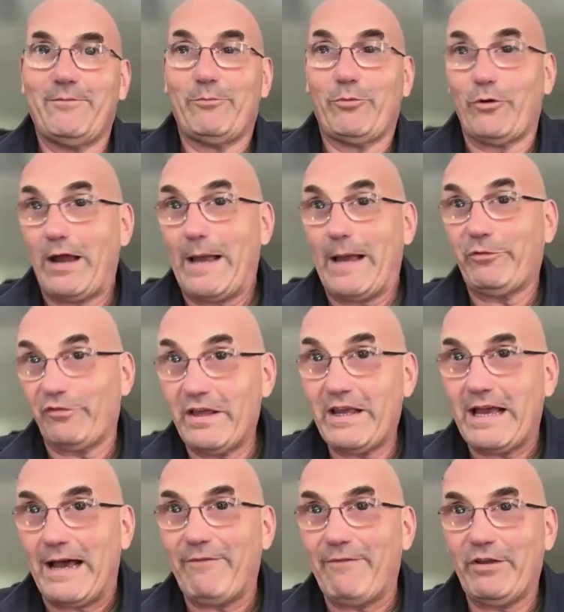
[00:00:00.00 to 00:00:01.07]
perhaps
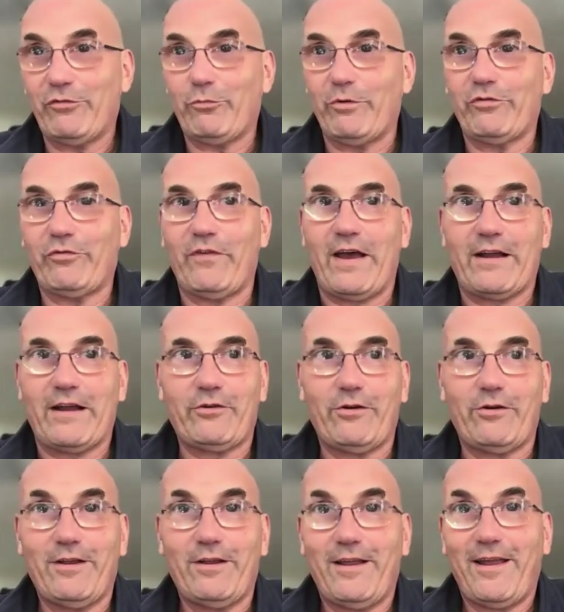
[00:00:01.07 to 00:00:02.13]
the obvious risk
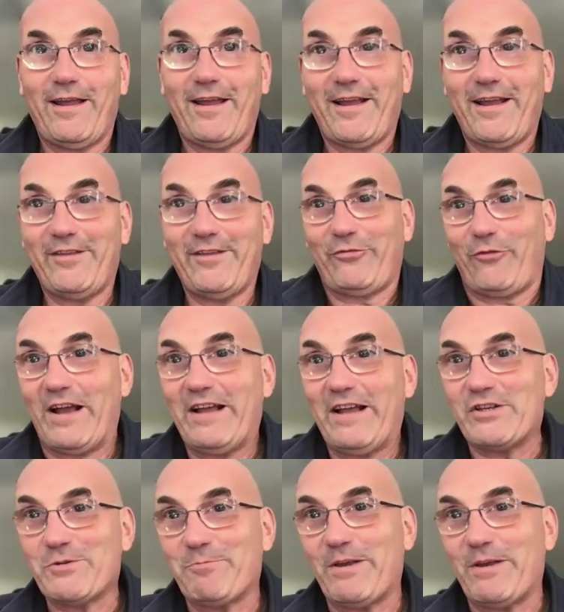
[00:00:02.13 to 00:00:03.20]
factor, it's frankly
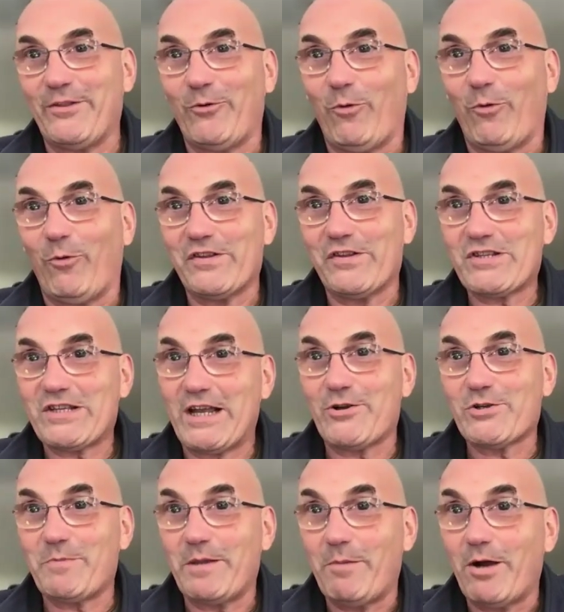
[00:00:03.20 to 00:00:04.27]
speaking the one that
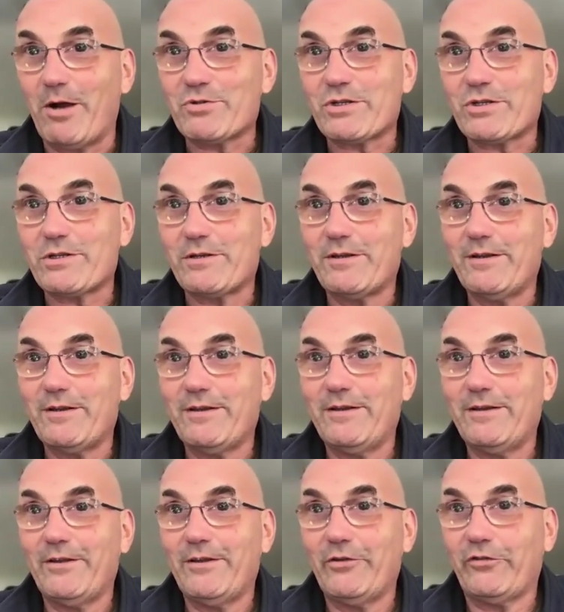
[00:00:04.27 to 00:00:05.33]
scares me the most.
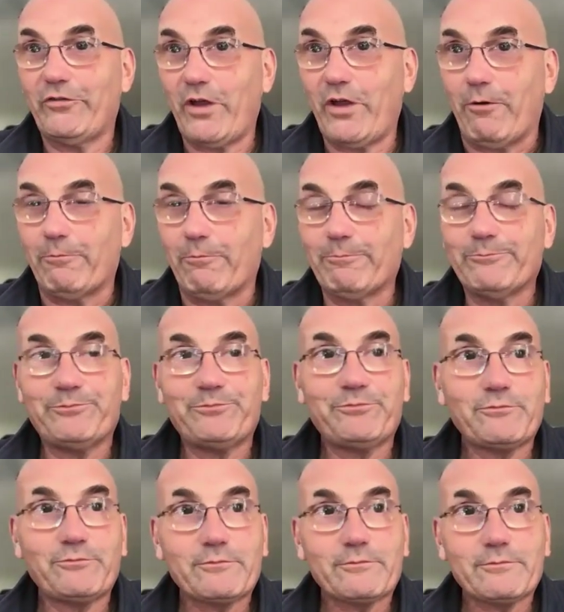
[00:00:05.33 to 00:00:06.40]
So
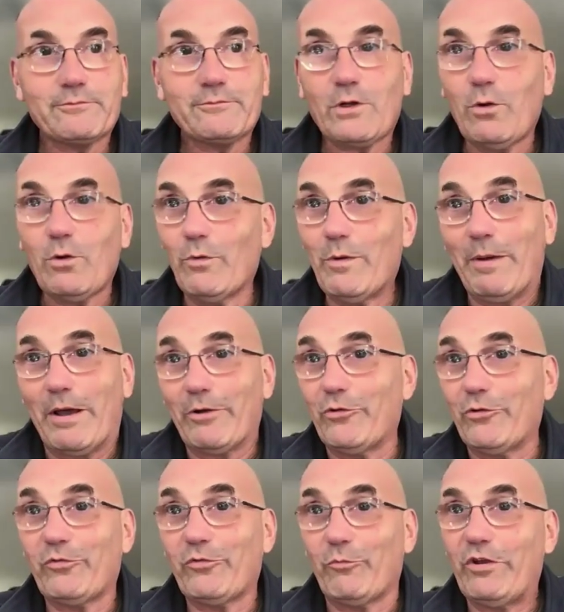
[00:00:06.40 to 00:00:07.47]
we better
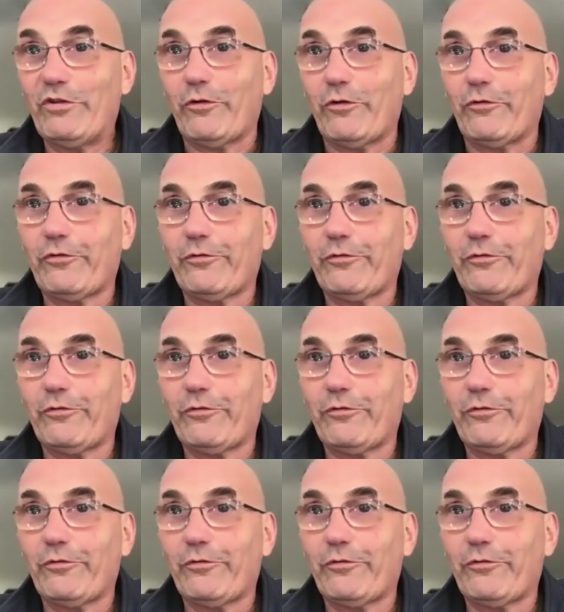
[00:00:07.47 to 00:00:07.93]
do some research.